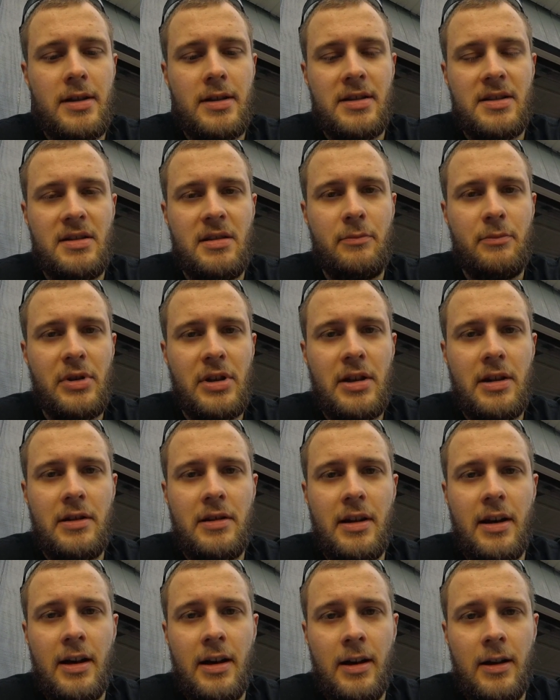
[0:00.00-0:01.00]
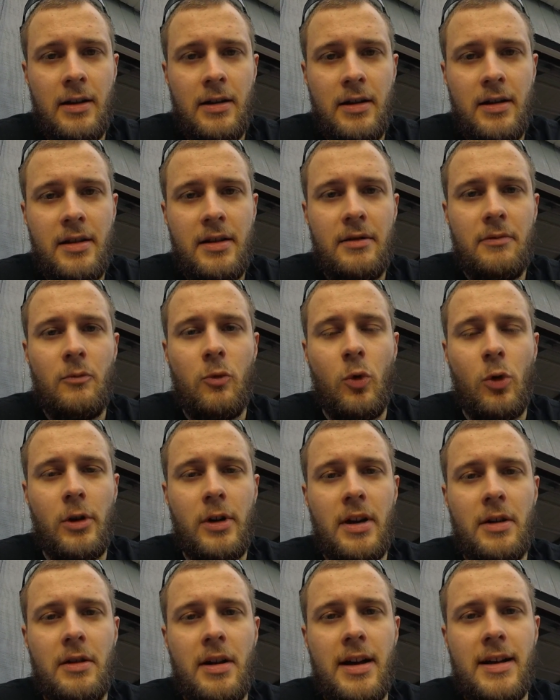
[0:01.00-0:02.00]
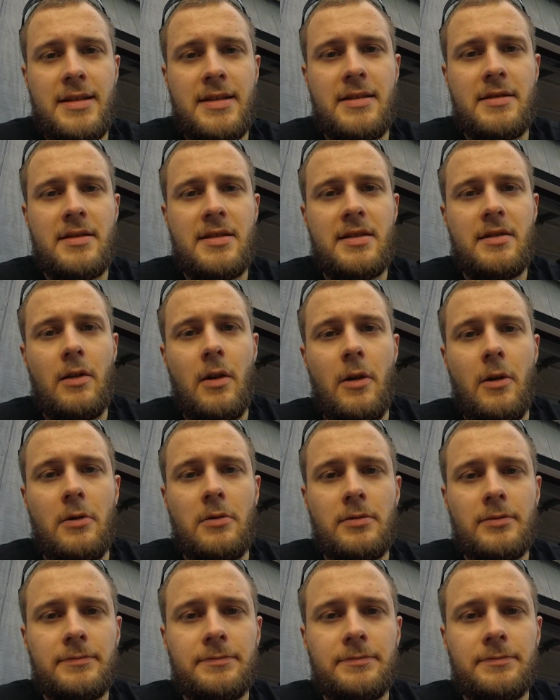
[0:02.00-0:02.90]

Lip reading: dump it in there, work it nice and slow,